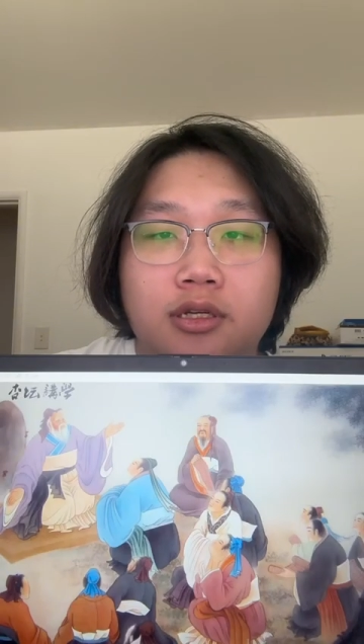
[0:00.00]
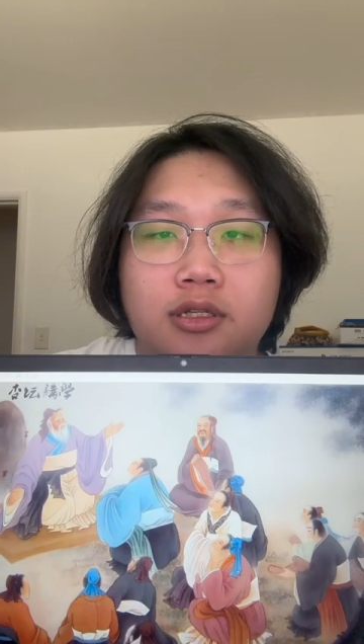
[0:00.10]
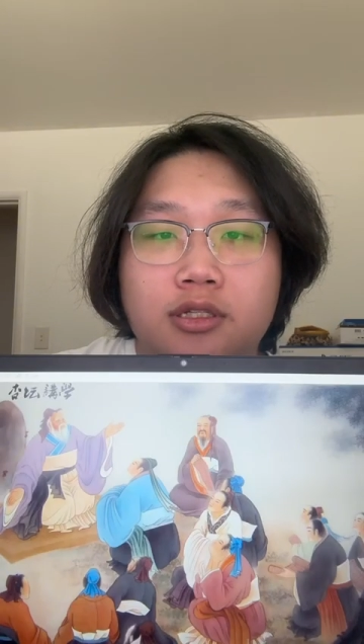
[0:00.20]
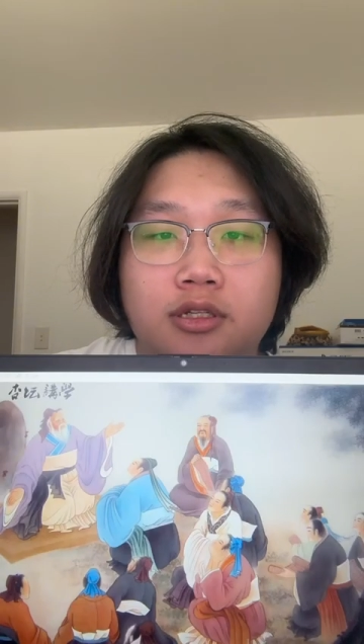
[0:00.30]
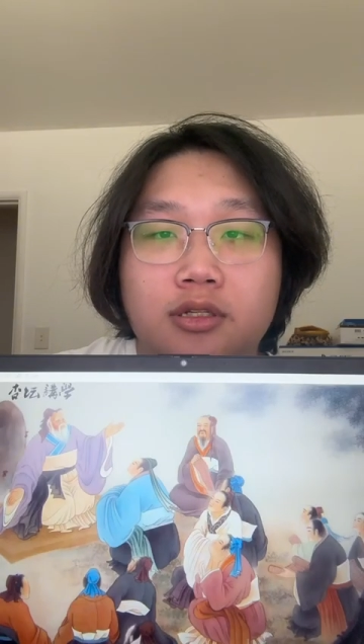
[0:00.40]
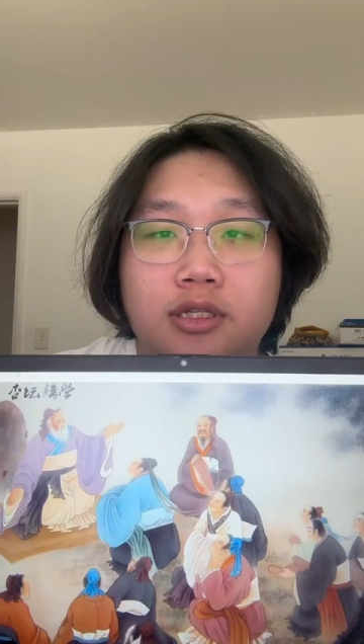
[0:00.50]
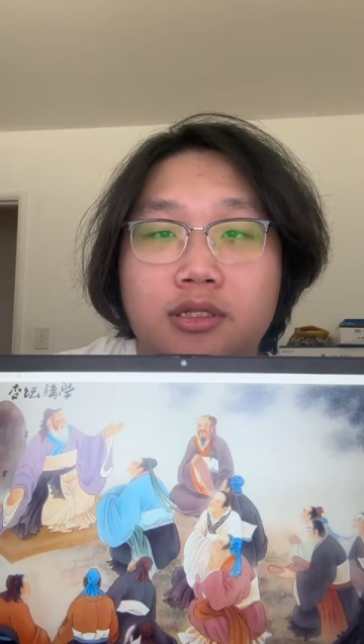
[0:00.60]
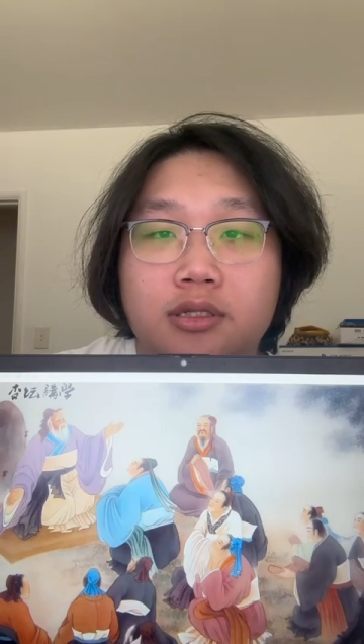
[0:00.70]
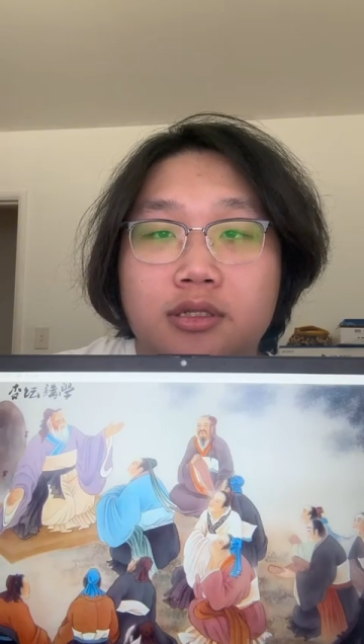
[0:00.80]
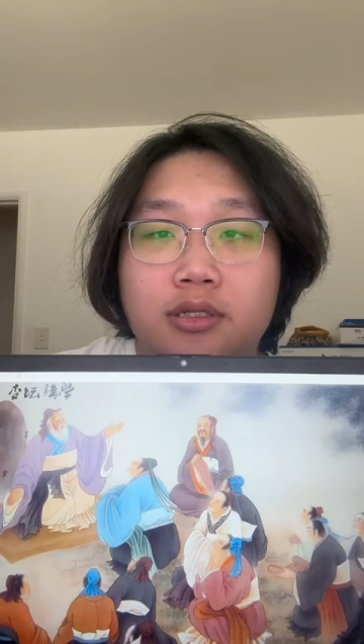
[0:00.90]

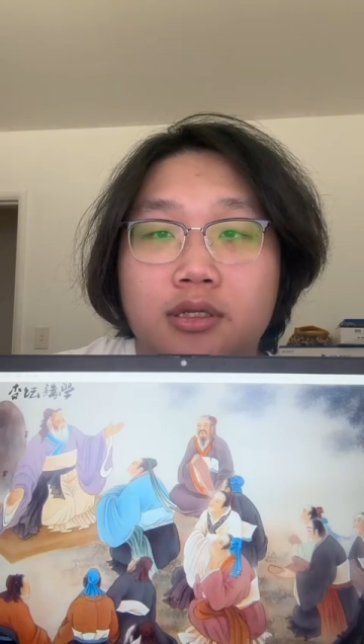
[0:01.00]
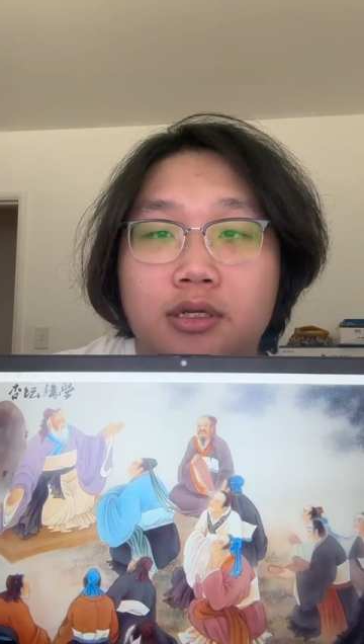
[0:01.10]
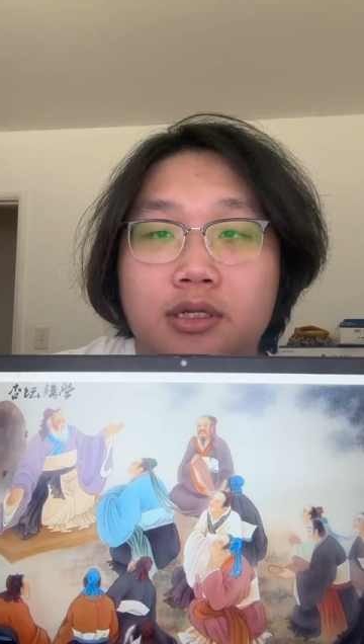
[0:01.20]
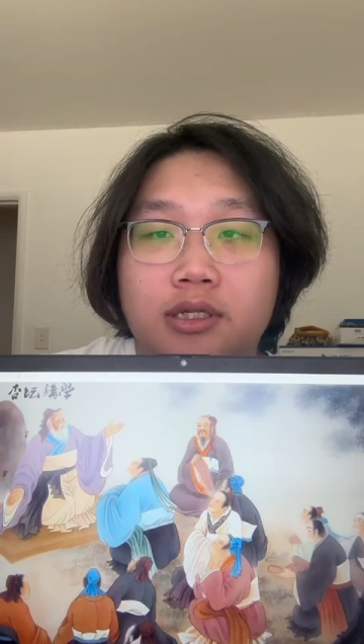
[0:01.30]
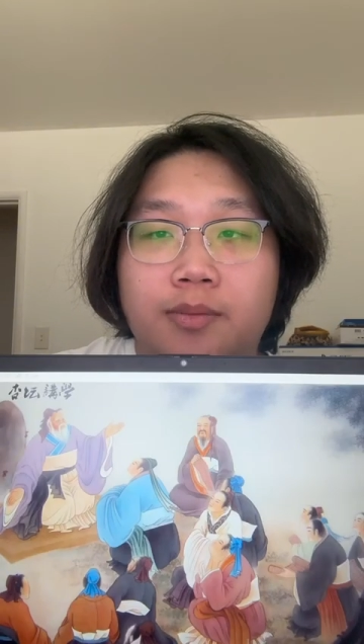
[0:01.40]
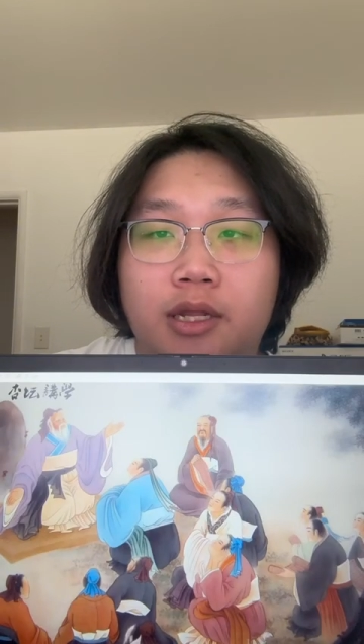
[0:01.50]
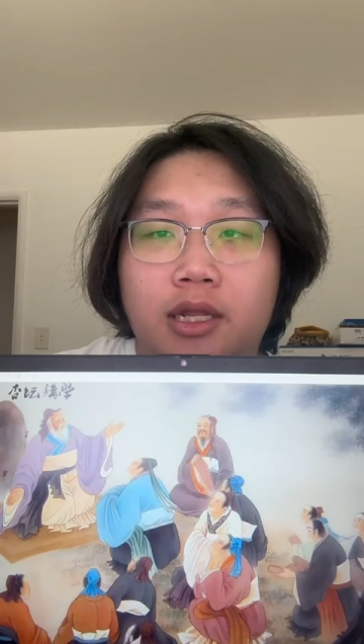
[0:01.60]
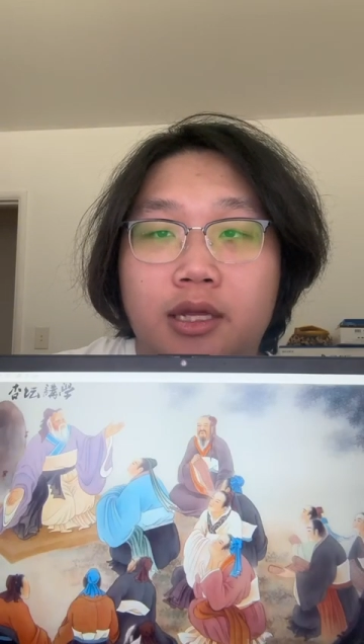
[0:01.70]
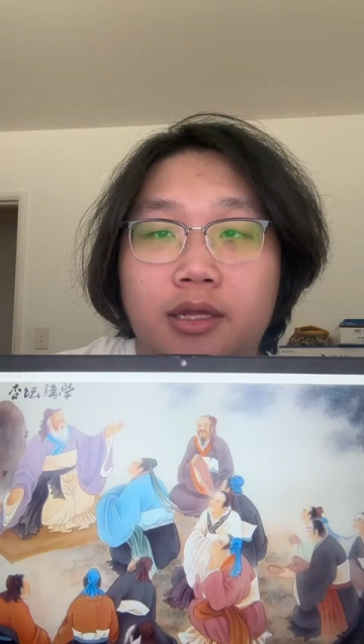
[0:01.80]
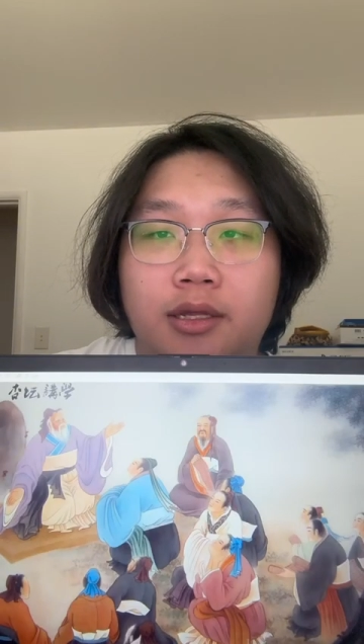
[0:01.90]
Students
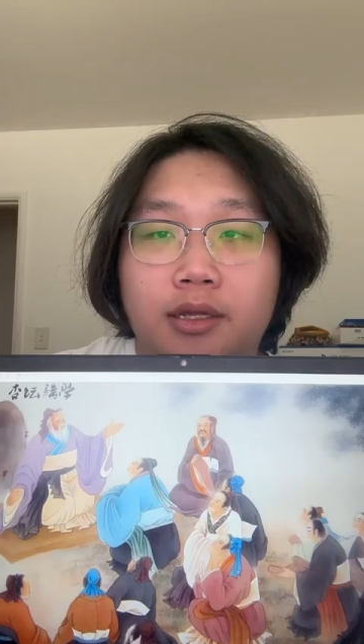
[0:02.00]
typically